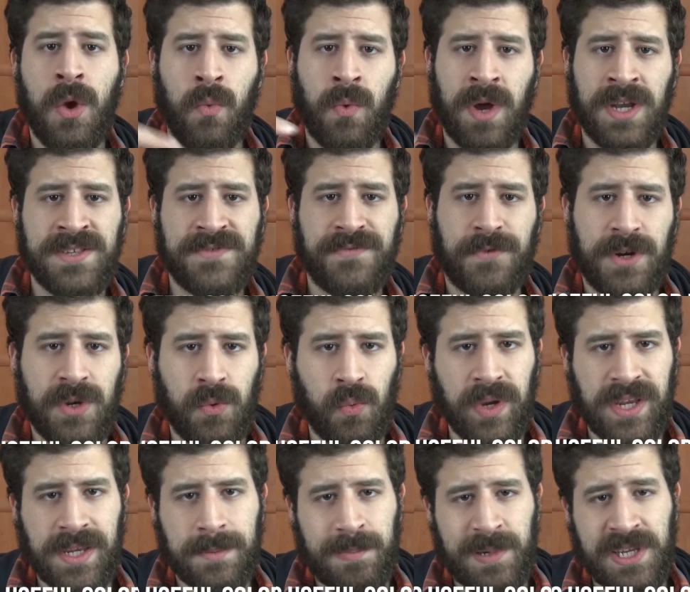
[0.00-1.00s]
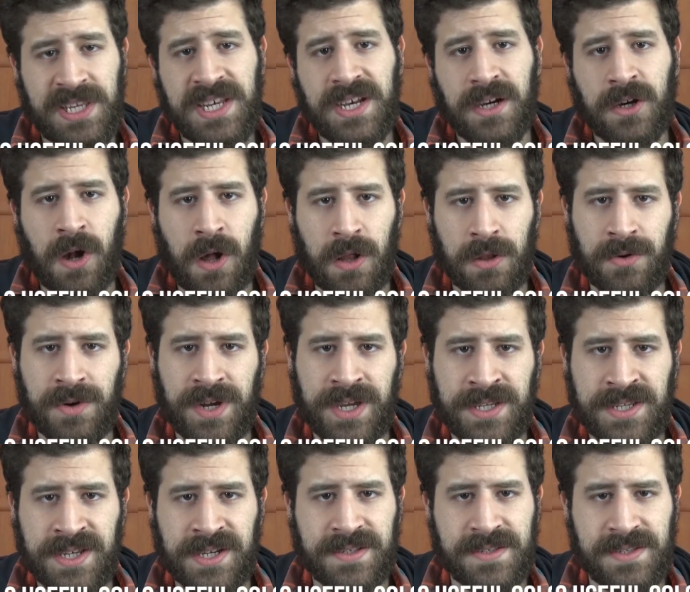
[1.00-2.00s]
One is for the Wikipedia Color
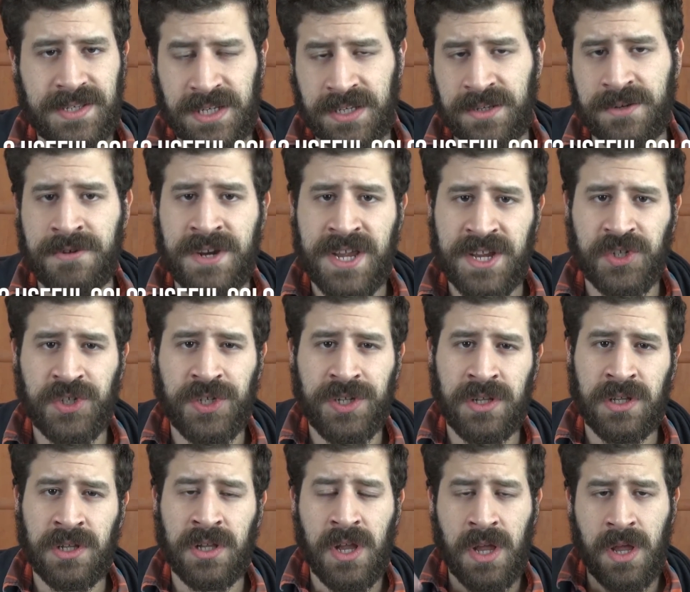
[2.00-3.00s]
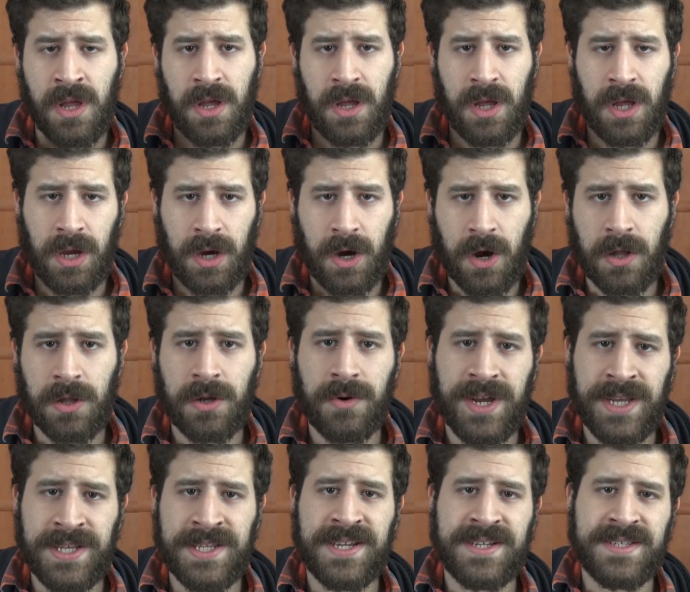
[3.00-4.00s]
Index, the International uh, Color
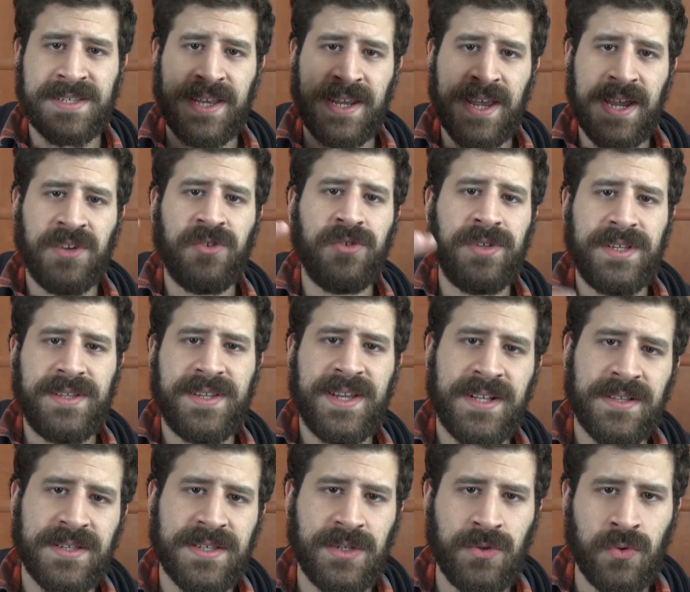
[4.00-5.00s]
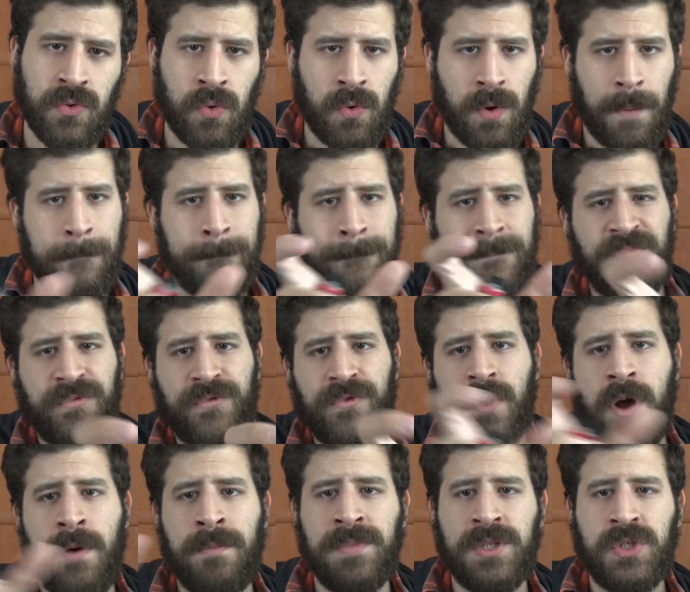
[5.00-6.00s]
Index that actually tells you
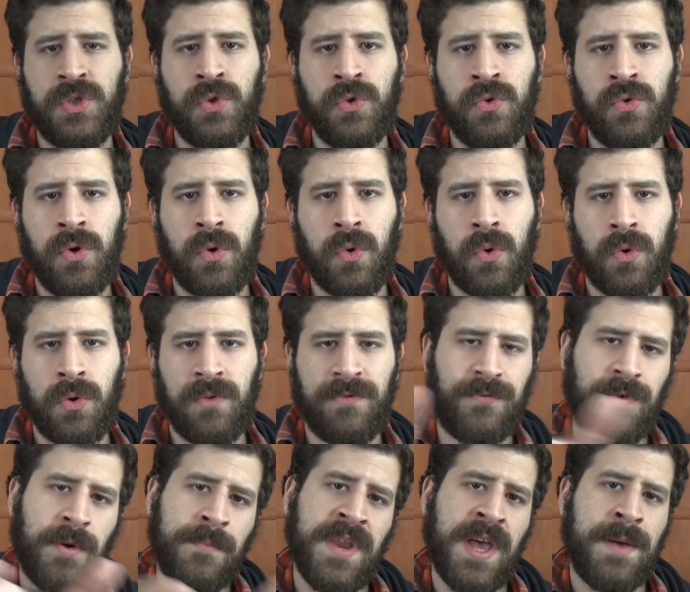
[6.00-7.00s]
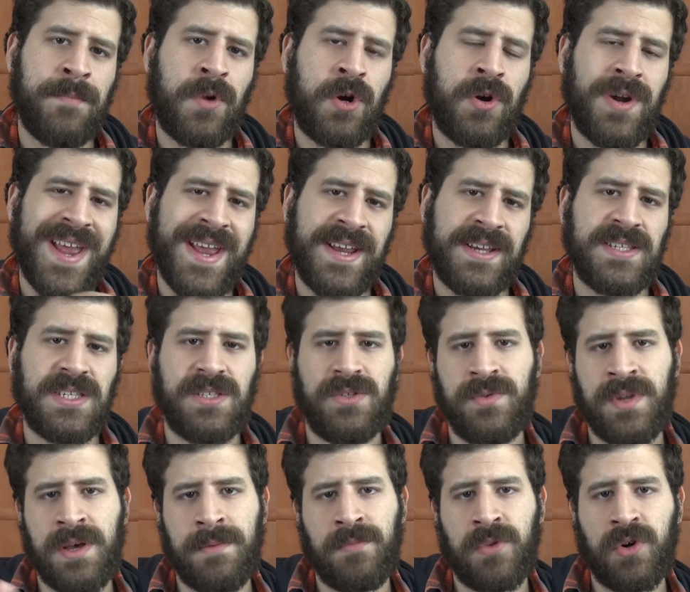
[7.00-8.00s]
from two from number X to
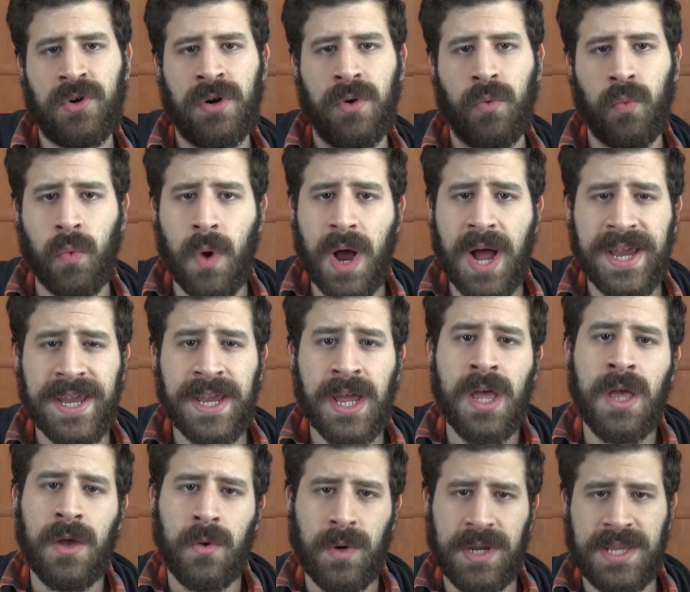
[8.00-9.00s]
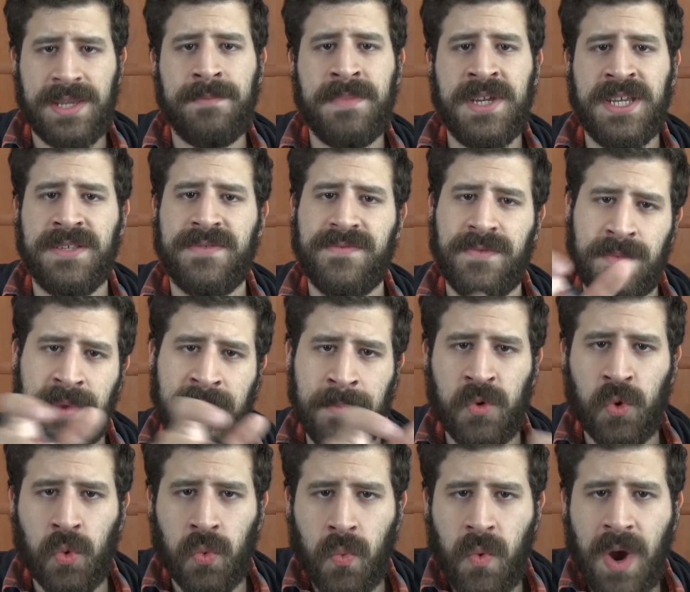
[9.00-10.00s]
number Y, what it means, from
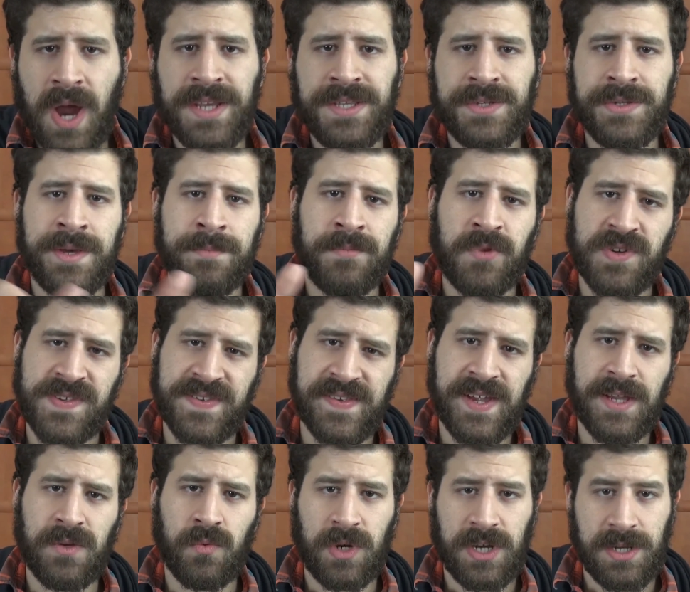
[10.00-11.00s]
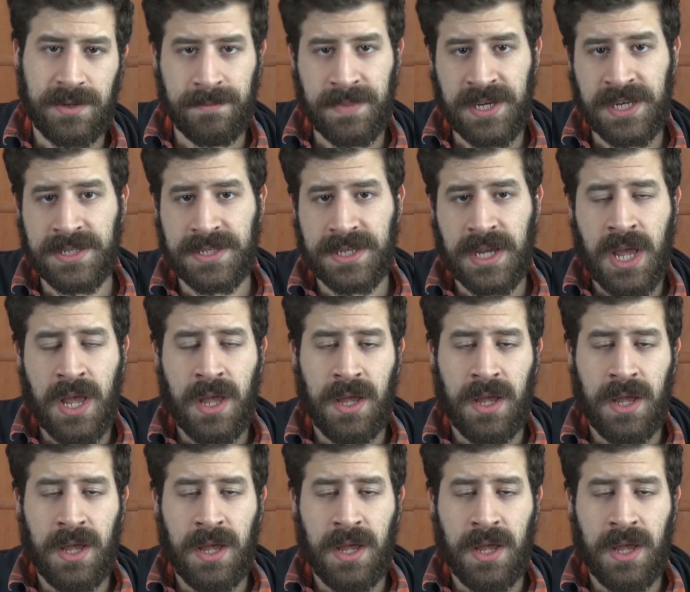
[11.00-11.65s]
number Y to number Z, what it means.